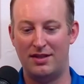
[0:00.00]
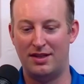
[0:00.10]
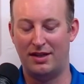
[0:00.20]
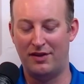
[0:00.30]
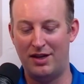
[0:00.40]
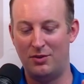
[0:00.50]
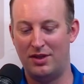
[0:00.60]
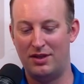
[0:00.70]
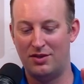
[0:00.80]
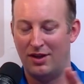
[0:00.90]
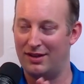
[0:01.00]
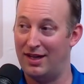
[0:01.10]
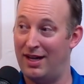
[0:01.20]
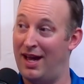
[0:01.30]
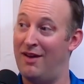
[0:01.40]
thing. If anyone needs
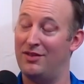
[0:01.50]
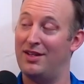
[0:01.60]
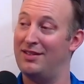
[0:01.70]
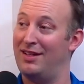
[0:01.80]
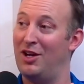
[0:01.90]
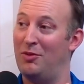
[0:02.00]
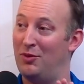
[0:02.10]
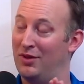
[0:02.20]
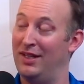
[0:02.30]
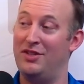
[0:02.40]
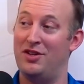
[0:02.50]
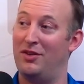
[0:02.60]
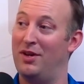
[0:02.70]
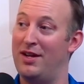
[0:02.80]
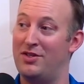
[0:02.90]
online advertising help or lead
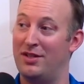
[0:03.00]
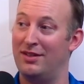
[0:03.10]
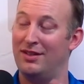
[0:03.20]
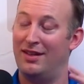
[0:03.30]
generation,